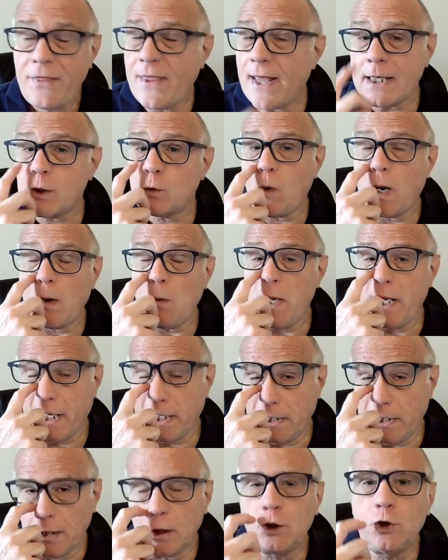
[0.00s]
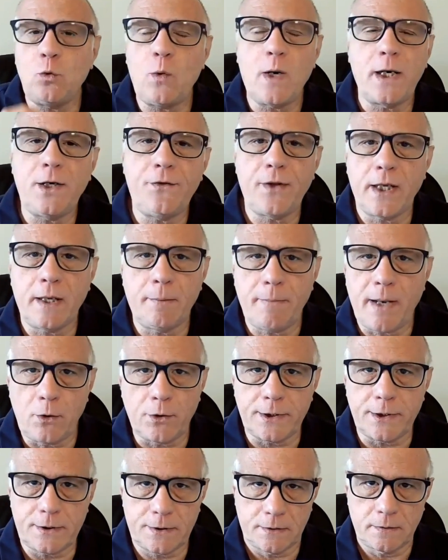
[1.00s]
That's why we cannot do anything
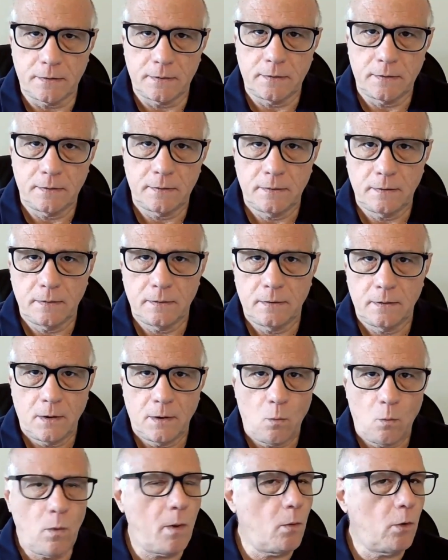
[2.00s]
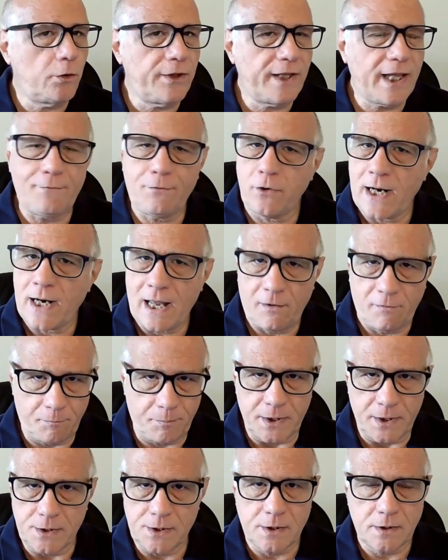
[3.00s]
about it. We will never
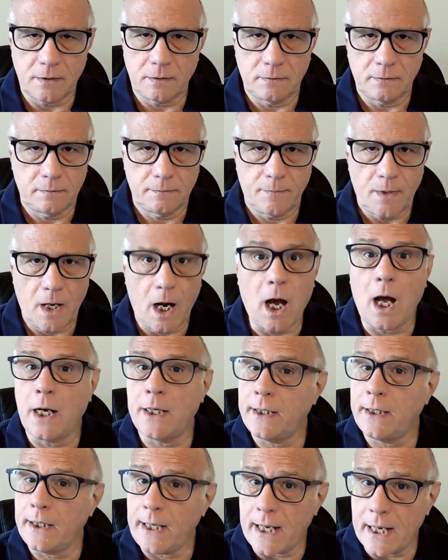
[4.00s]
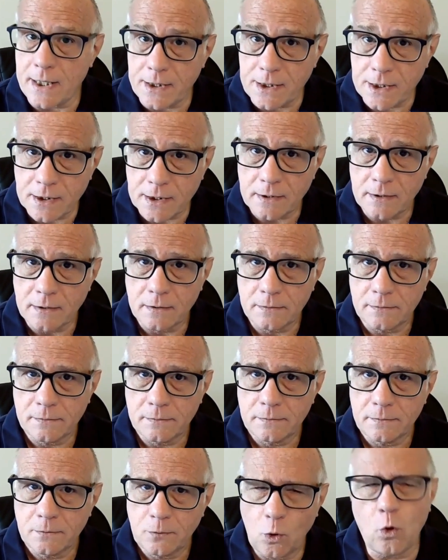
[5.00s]
have peace unless,
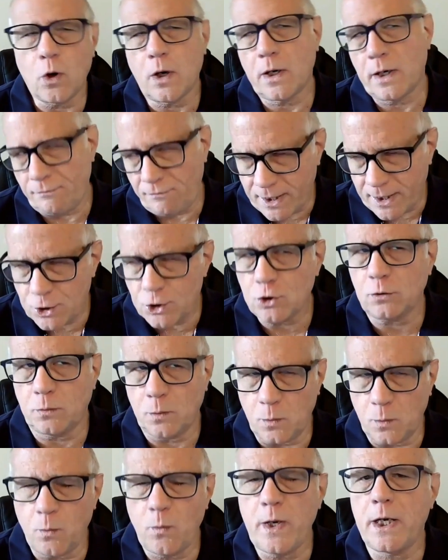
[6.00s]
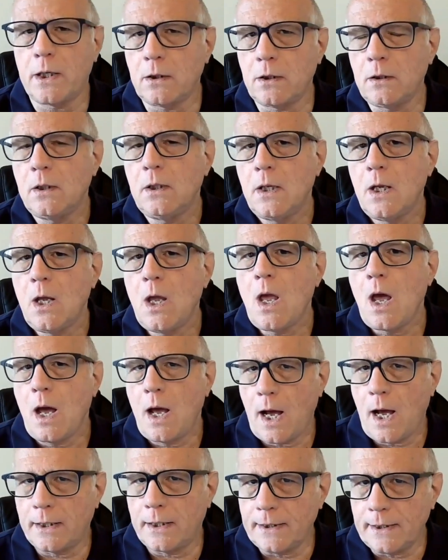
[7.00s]
or eventually we will,
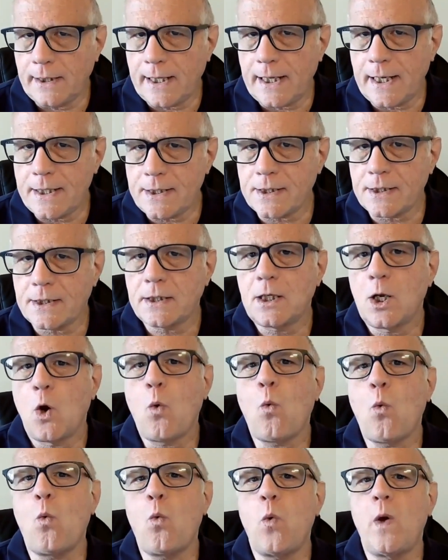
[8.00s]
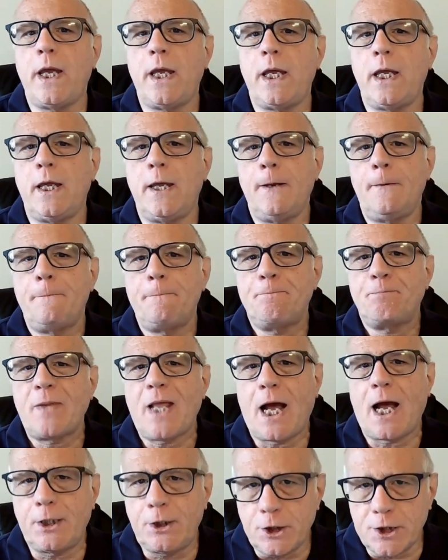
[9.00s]
unless we
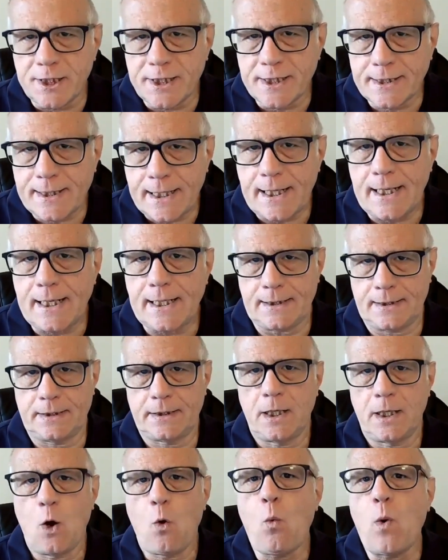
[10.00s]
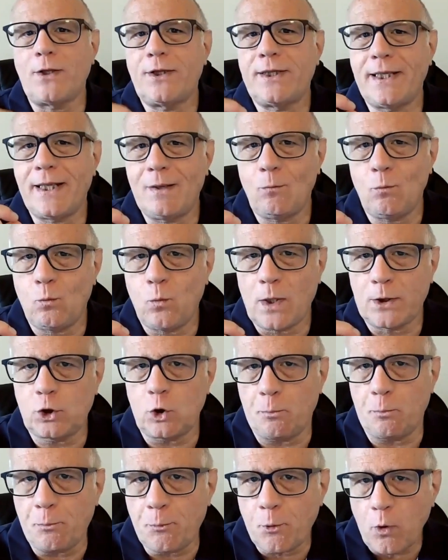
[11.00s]
understand what
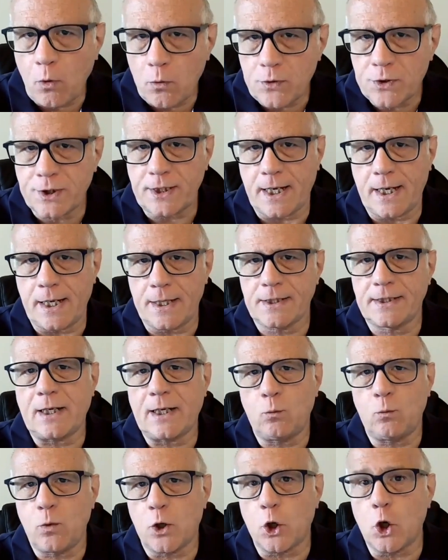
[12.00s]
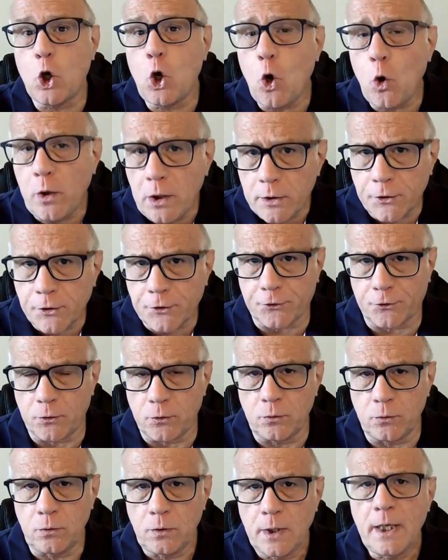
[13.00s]
the process that we're going
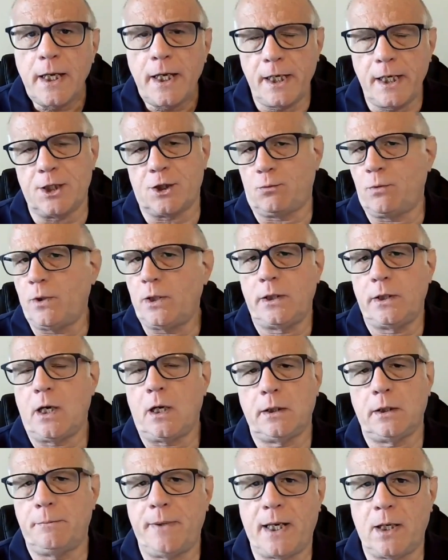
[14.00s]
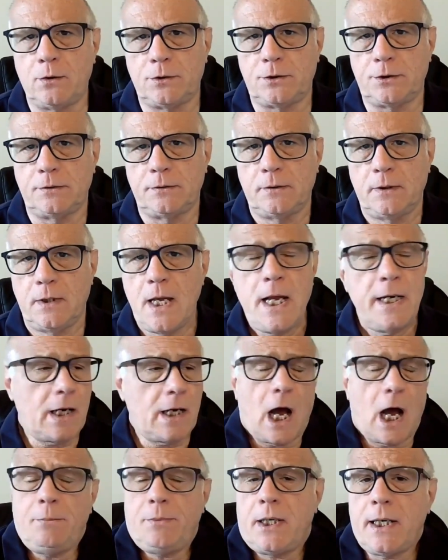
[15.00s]
through is really all about.
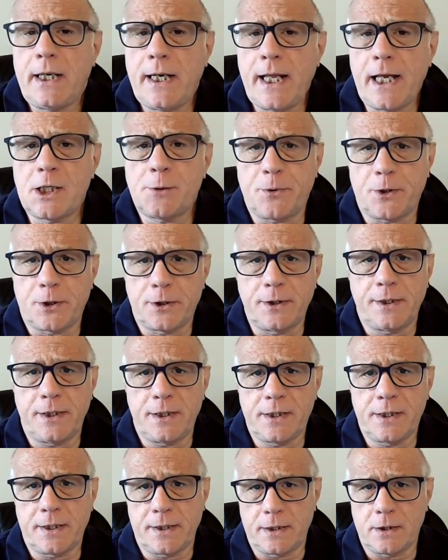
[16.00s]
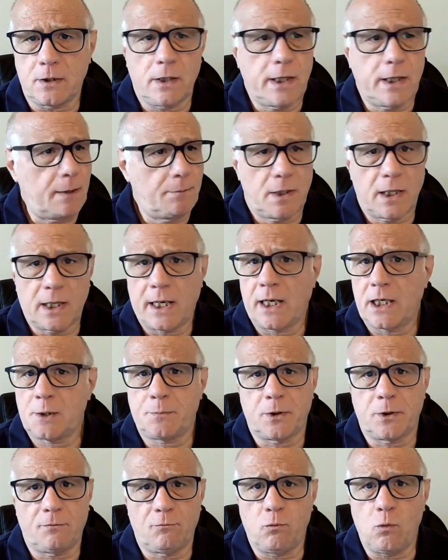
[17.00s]
Now, I'm not an expert in these things, okay? I'm not an
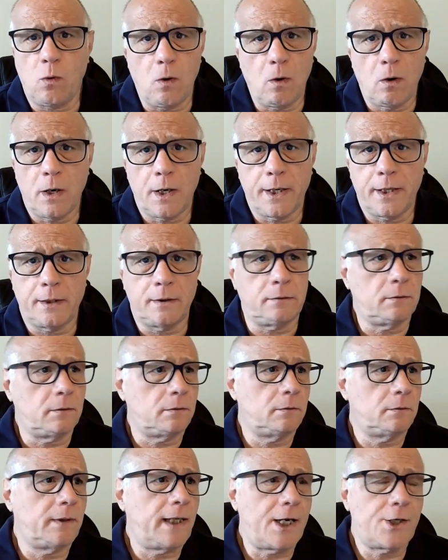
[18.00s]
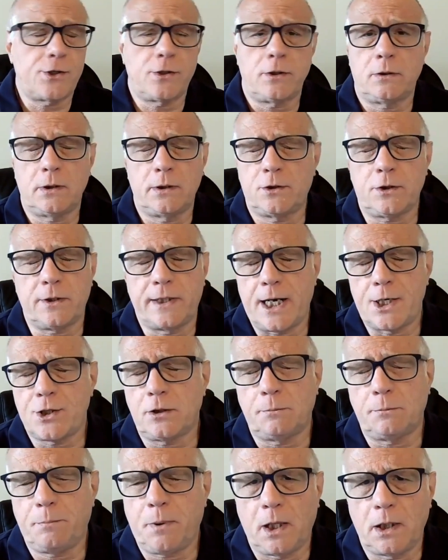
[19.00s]
expert of war and
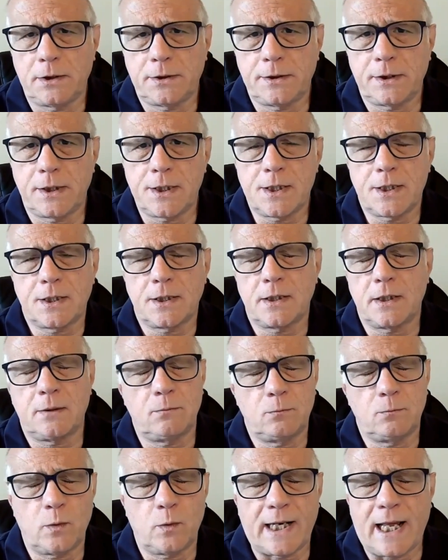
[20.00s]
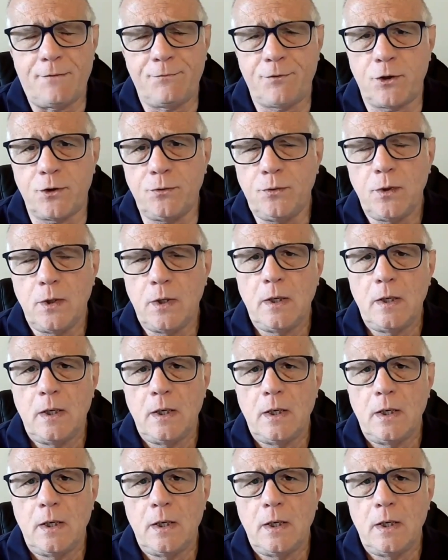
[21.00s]
international politics and what have you.